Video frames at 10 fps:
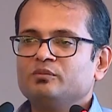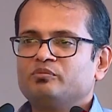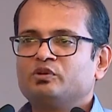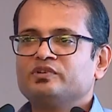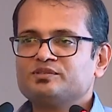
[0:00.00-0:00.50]

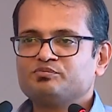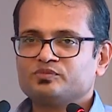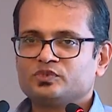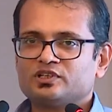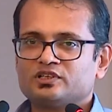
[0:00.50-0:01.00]
But once
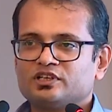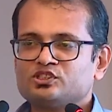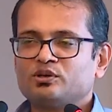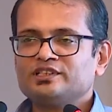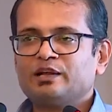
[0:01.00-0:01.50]

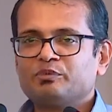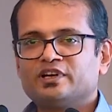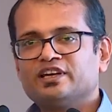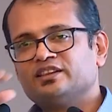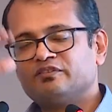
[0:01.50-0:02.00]
consolidation happens,
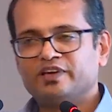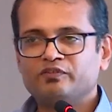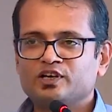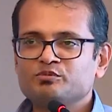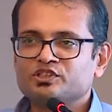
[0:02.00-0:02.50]
again the
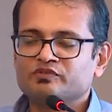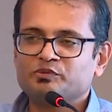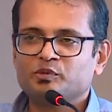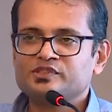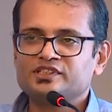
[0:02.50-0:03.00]
wave comes in where
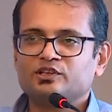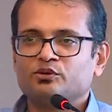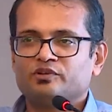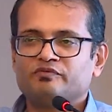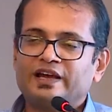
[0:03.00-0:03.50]
people say,
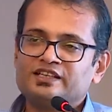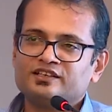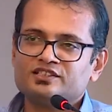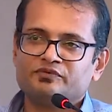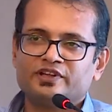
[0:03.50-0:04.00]
oh,
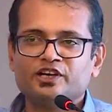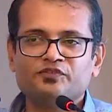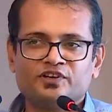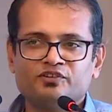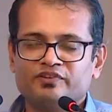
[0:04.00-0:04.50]
fashion is a very
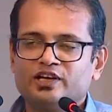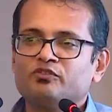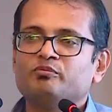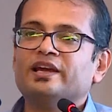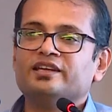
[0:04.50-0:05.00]
different way
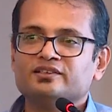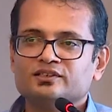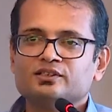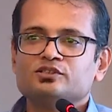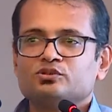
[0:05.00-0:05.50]
of buying.
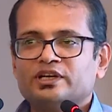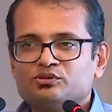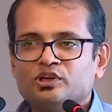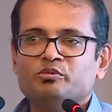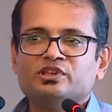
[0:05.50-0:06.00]
So I
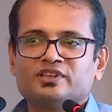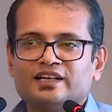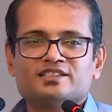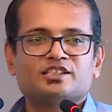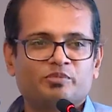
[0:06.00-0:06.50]
should have Myntra
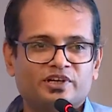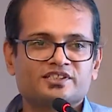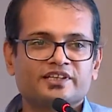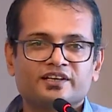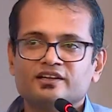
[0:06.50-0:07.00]
as a separate
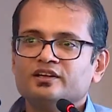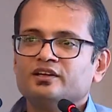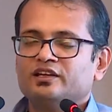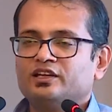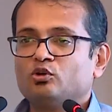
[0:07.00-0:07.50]
site.
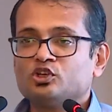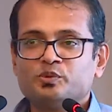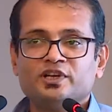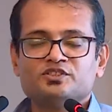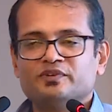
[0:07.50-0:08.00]
Hey,
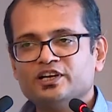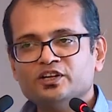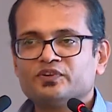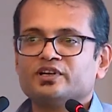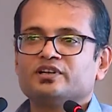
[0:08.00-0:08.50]
cosmetic is very
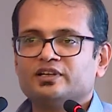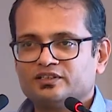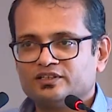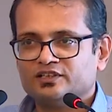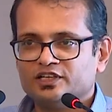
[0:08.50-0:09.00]
different.
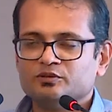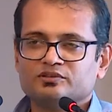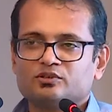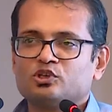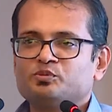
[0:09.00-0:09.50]
The
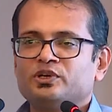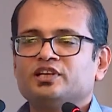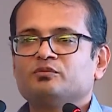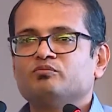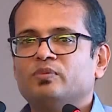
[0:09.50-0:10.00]

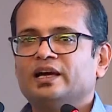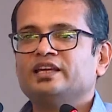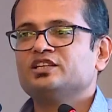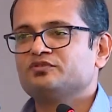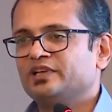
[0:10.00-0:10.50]
cosmetic
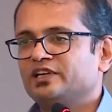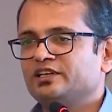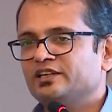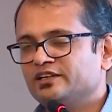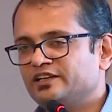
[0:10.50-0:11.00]
buying is very
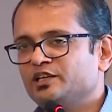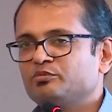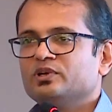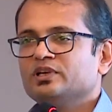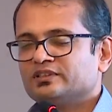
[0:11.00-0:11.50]

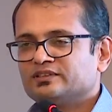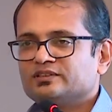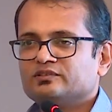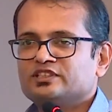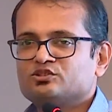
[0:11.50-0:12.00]
deep.
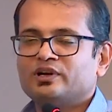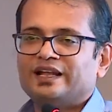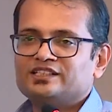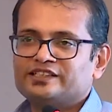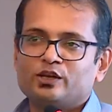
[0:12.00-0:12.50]
It's not
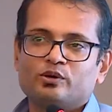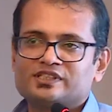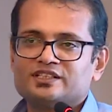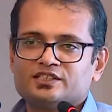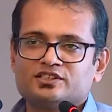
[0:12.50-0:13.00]
as shallow as,
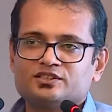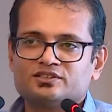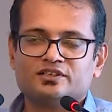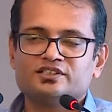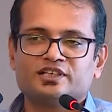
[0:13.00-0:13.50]
let's say,
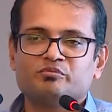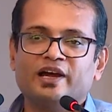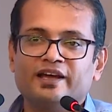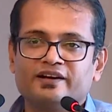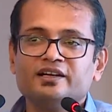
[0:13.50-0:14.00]
just search and
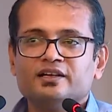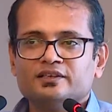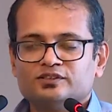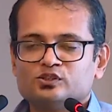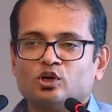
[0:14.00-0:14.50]
buy, right?
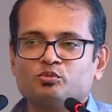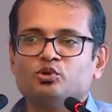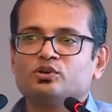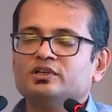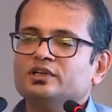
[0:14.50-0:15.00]
There's a lot
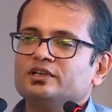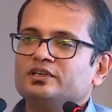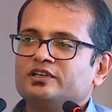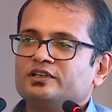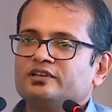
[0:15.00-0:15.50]
more
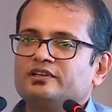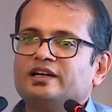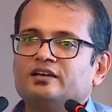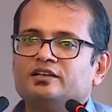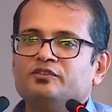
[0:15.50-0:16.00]

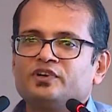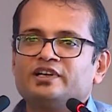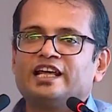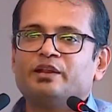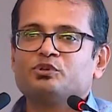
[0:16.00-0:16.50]
different
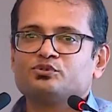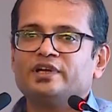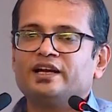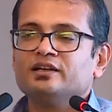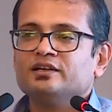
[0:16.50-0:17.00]
dynamics to
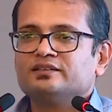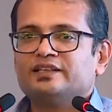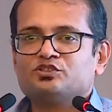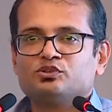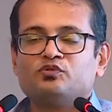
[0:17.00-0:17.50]
that.
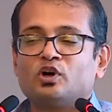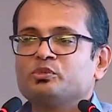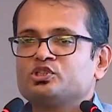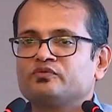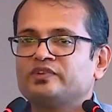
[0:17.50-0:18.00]
That's where the
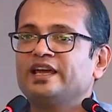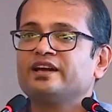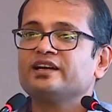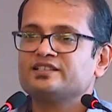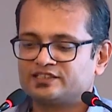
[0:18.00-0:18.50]
formation of
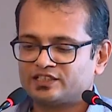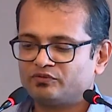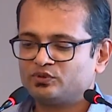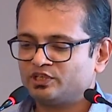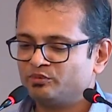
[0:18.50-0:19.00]
NICA, etc.
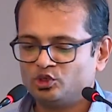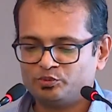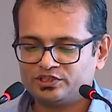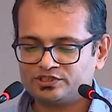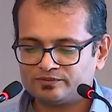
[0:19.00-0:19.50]
will come into
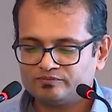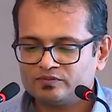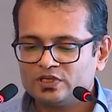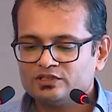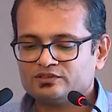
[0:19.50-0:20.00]
picture.
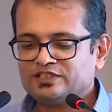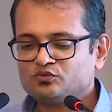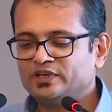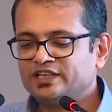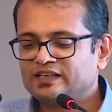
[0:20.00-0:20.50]
So that's
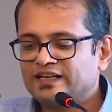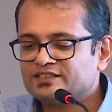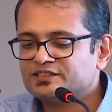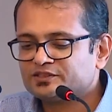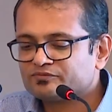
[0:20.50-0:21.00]

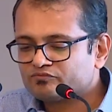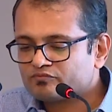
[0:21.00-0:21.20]
verticalization.